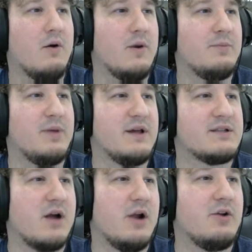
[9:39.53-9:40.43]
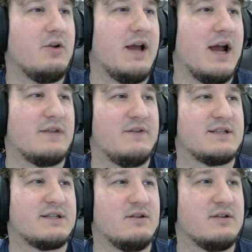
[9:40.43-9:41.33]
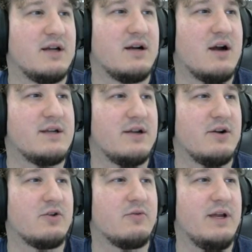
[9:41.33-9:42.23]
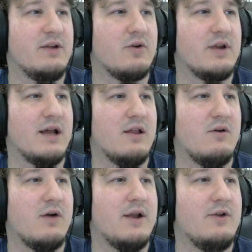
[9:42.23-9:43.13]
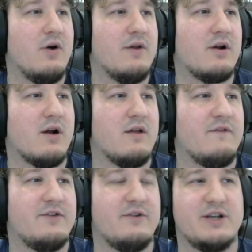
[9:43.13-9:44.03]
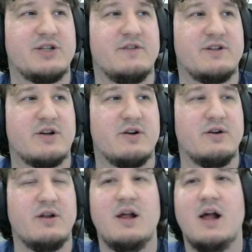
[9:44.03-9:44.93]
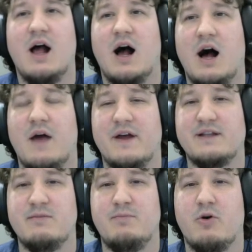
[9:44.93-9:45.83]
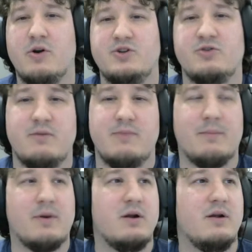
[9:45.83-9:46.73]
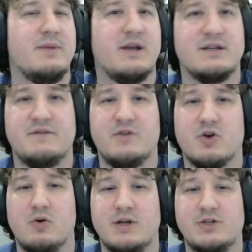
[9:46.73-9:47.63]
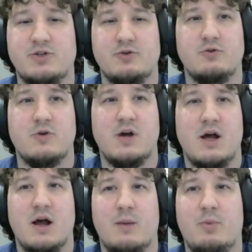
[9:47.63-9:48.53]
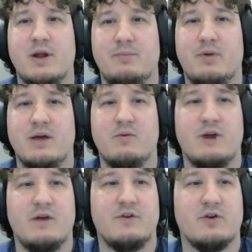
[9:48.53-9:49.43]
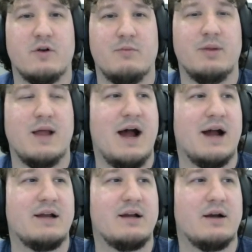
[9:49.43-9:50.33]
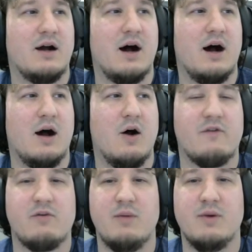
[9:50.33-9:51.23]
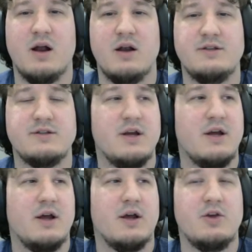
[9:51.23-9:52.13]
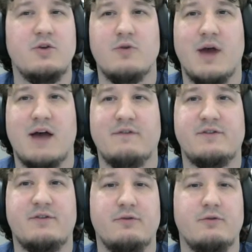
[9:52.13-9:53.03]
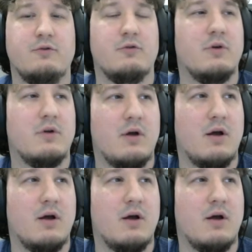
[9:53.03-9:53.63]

When you play this card, you can only activate skills on cards that are green or yellow and no other color for the duration of the turn. That's important to remember because if you're going to put in play one of your black Overwhelm cards, you have to